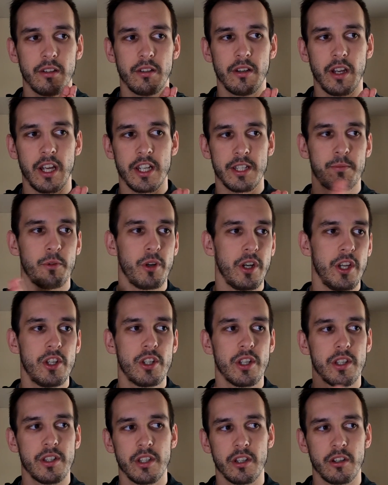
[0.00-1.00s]

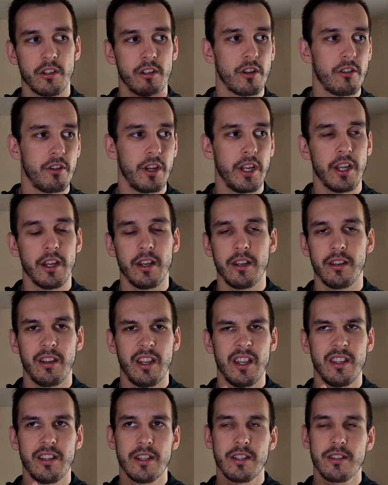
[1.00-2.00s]
aspirations in career, and
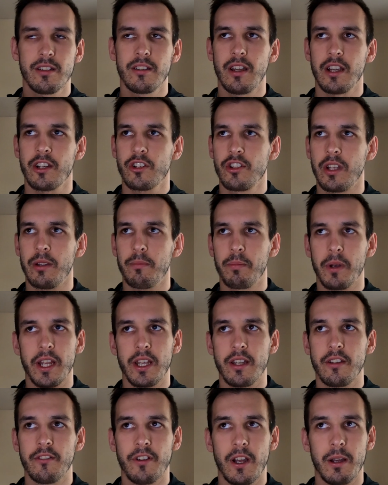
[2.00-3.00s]
it doesn't actually apply
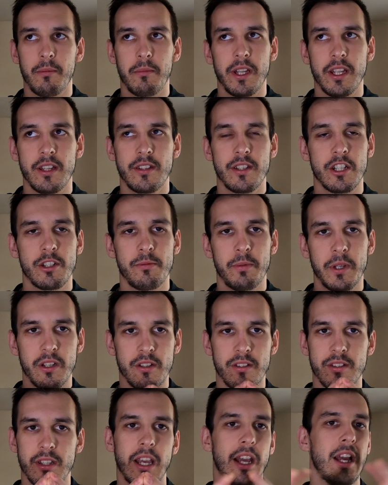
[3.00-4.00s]
to family as such,
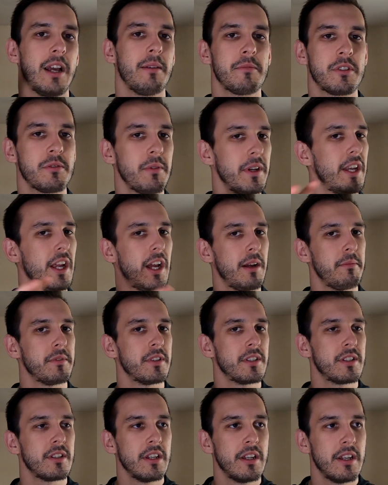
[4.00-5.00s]
because that happens when it
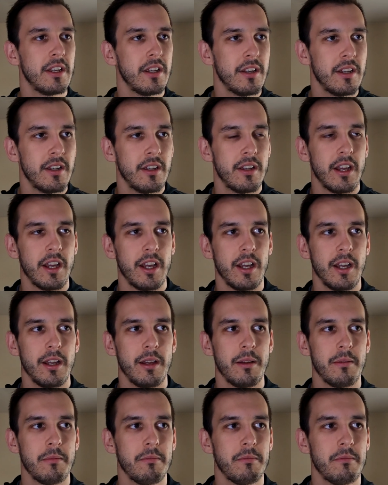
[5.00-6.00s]
happens.
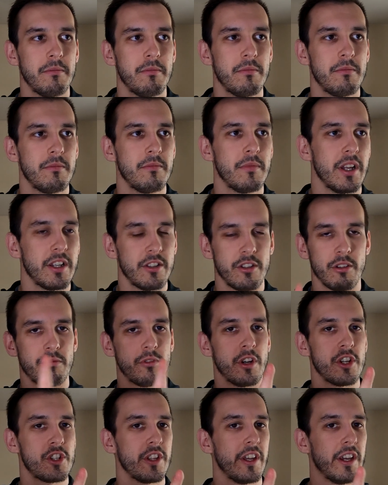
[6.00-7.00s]
And don't
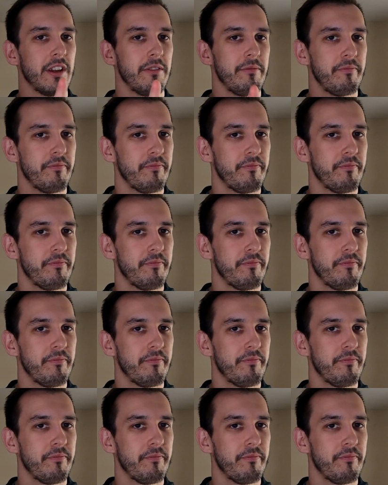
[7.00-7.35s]
rush that.